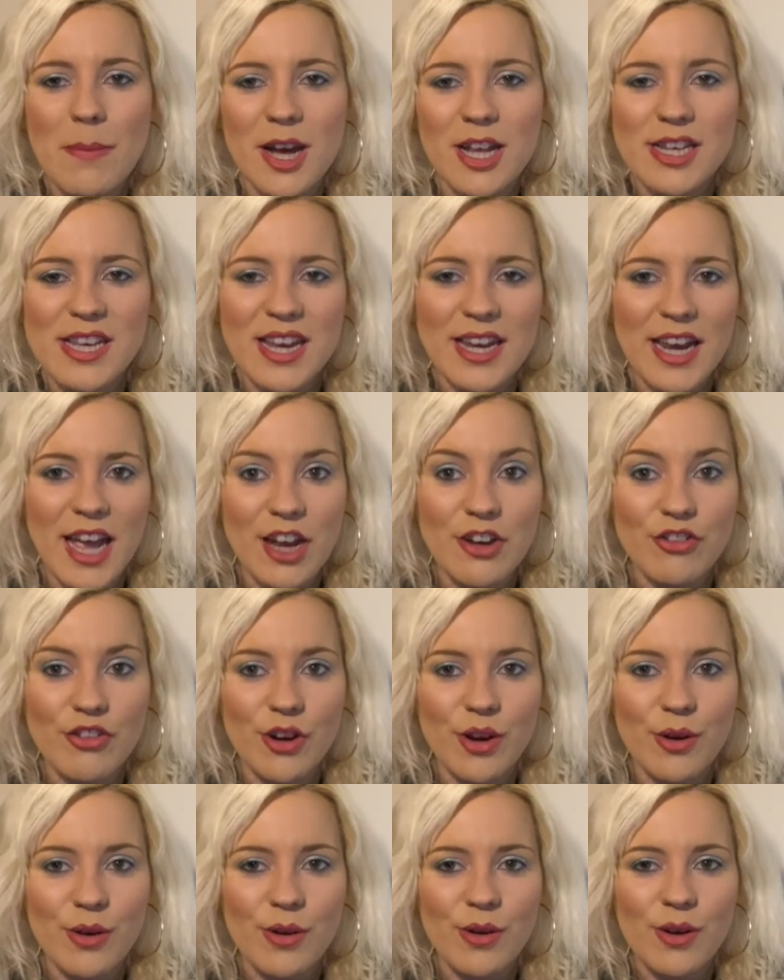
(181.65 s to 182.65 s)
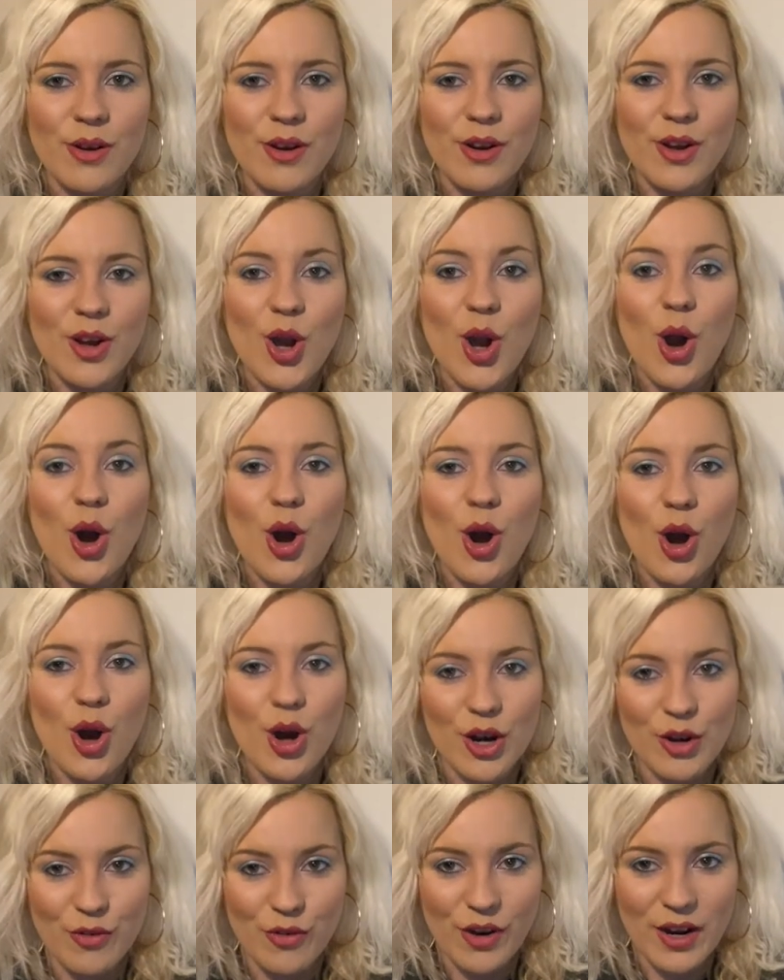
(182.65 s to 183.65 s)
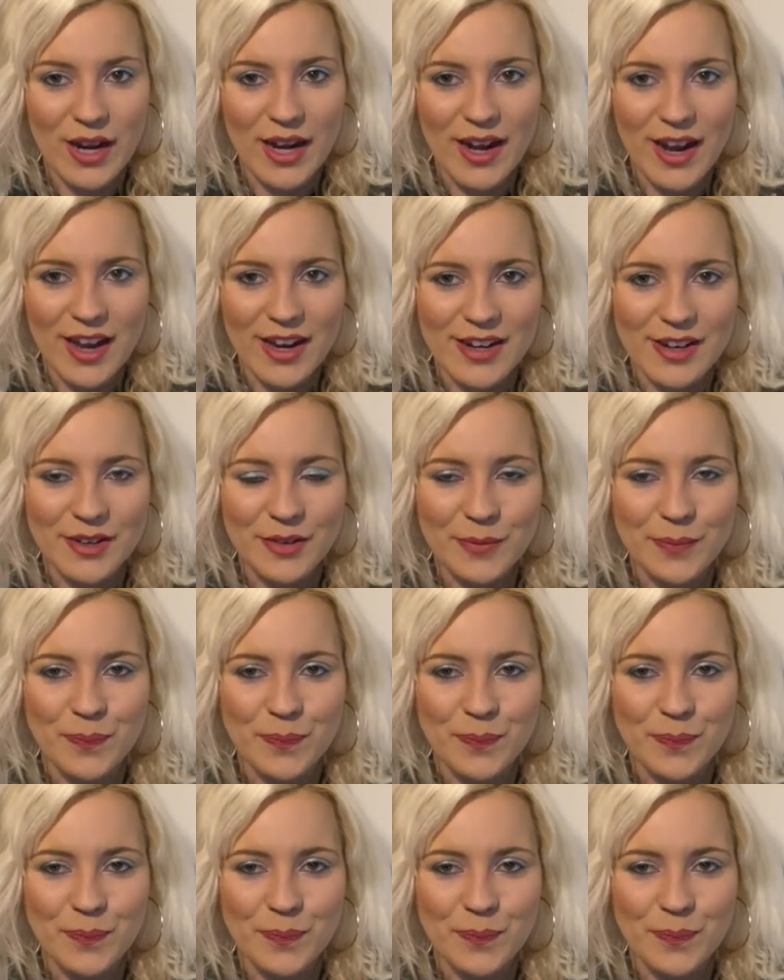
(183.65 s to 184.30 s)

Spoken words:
Monday Nitro on a Friday night.